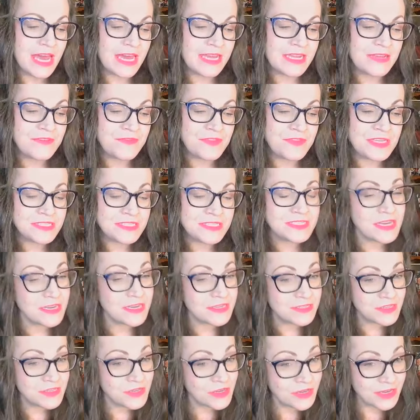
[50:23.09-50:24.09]
And if this
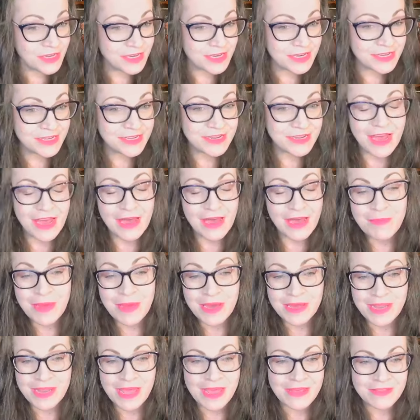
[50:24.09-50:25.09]
does good, I
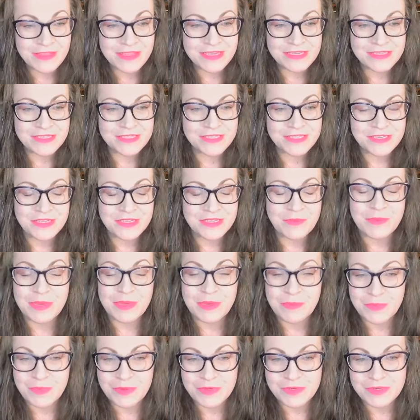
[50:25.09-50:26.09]
might add this to the
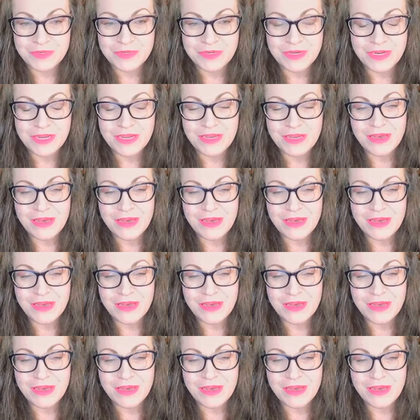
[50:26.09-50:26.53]
member